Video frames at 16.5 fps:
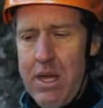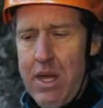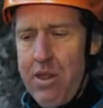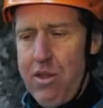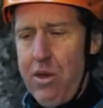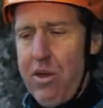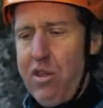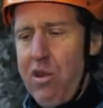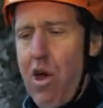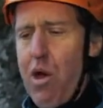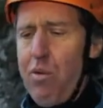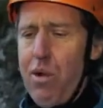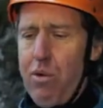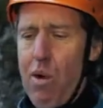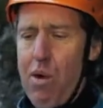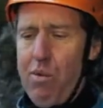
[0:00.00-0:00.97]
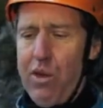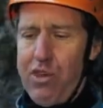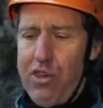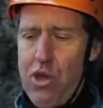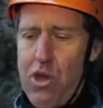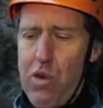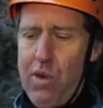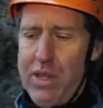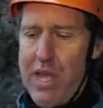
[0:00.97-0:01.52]
So to start with, what we'll
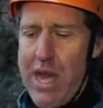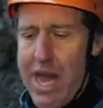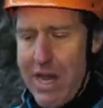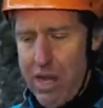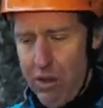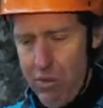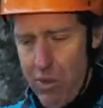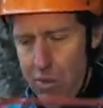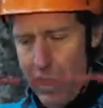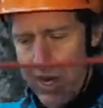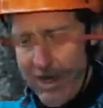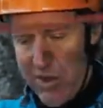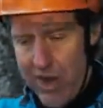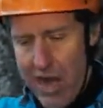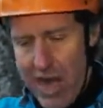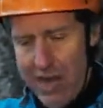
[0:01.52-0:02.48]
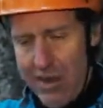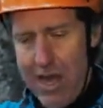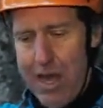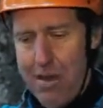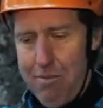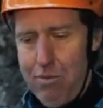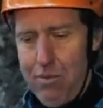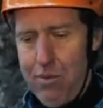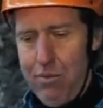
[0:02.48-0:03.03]
do with that is we want to tie
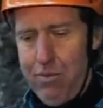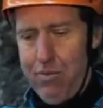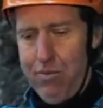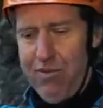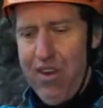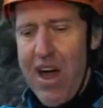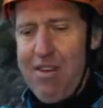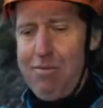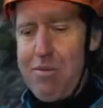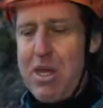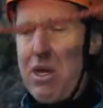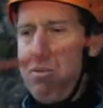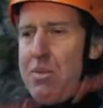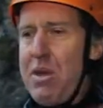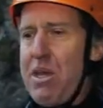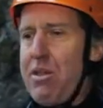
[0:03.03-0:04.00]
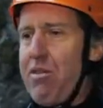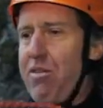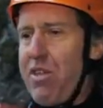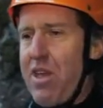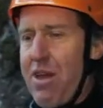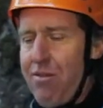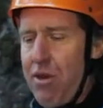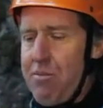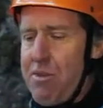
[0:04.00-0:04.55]
that 5-meter piece of
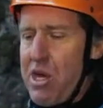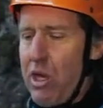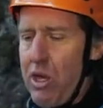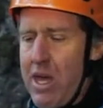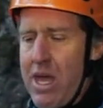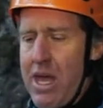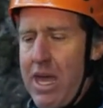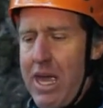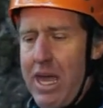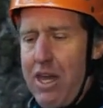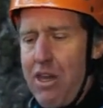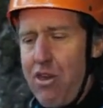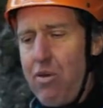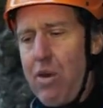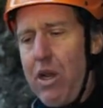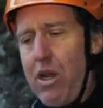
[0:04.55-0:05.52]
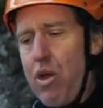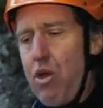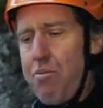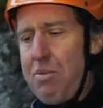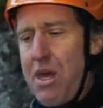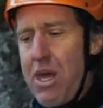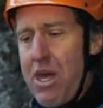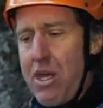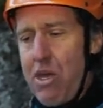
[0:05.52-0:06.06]
7 mil into a loop
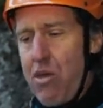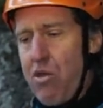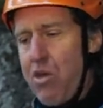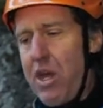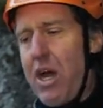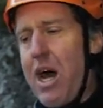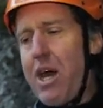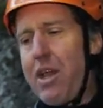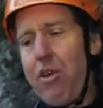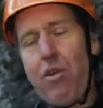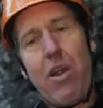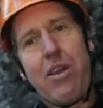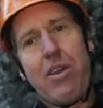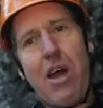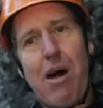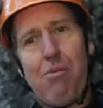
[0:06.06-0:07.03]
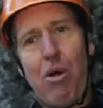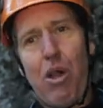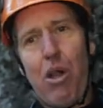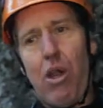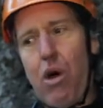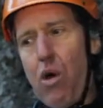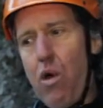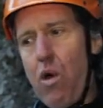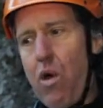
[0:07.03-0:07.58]
using either a
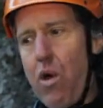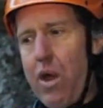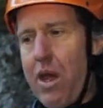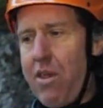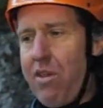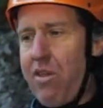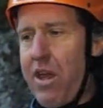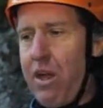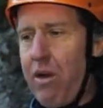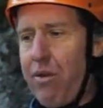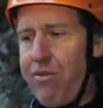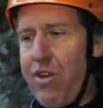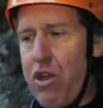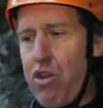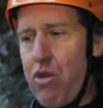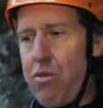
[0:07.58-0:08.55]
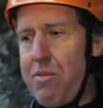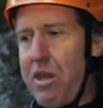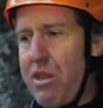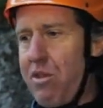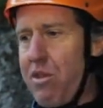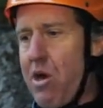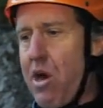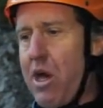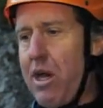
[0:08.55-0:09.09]
double or a single fisherman's
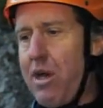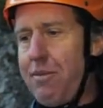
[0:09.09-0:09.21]
knot.